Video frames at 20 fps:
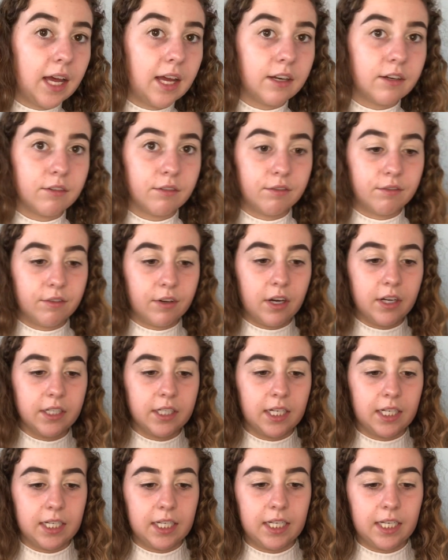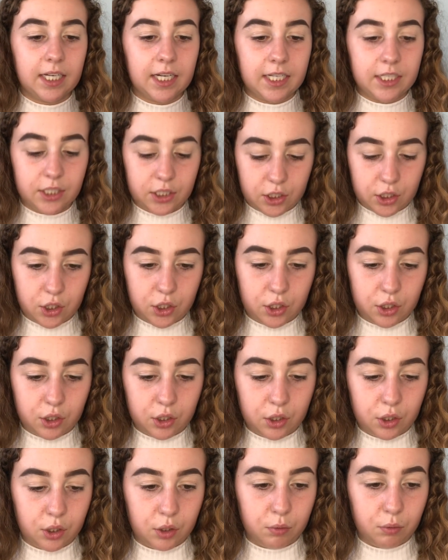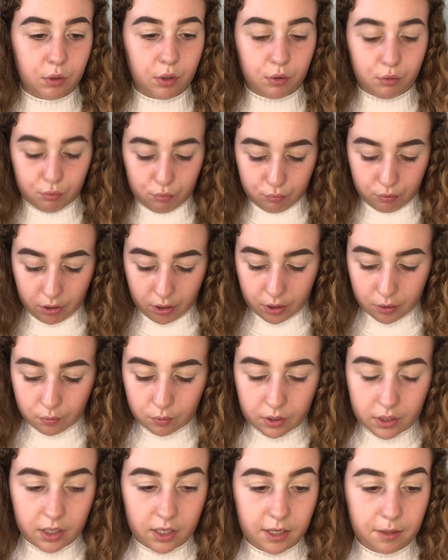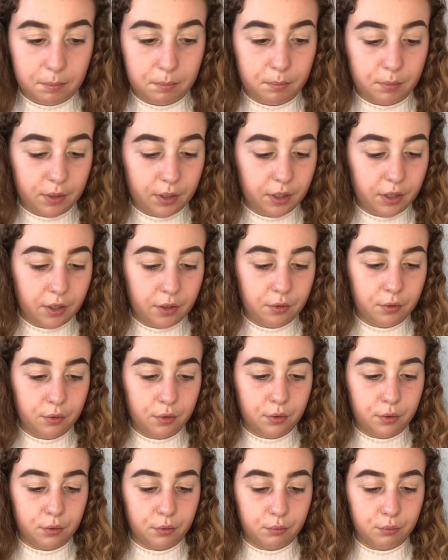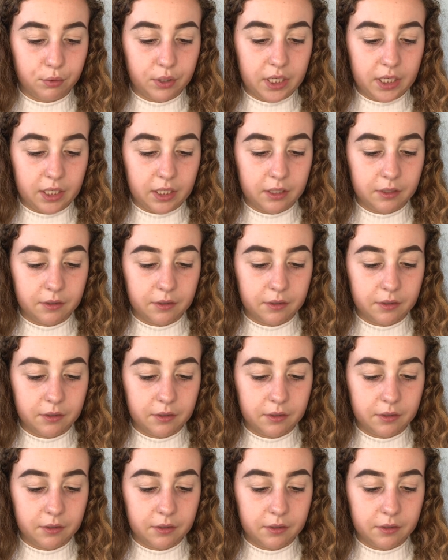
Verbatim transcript: And finally, let's do row number three.